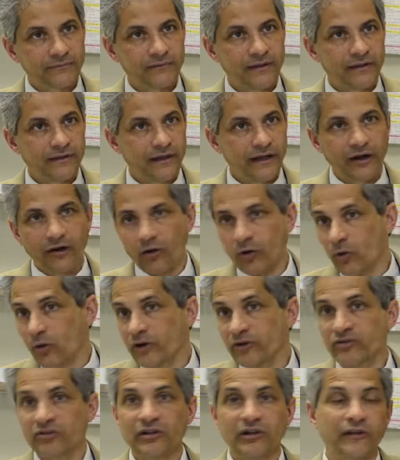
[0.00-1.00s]
and they grow
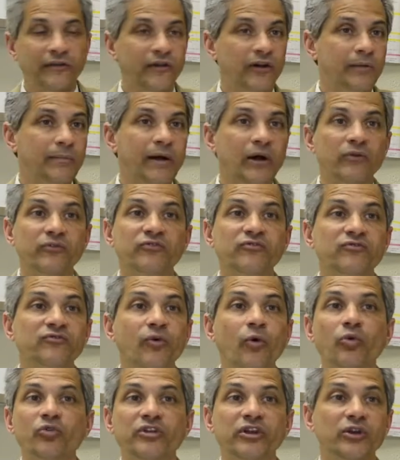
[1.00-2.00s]
until they're about
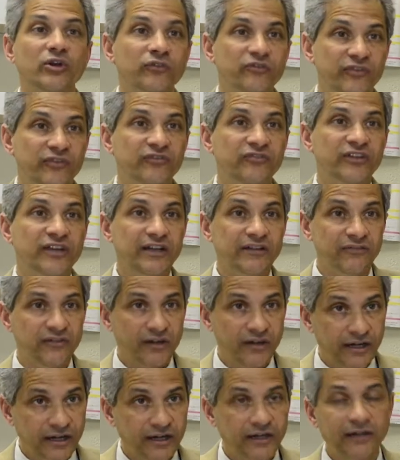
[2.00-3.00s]
14 or 15 if they're
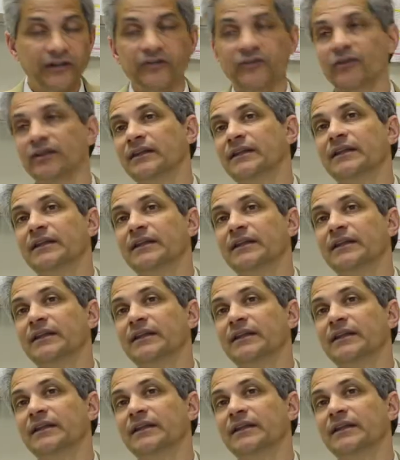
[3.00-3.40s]
girls,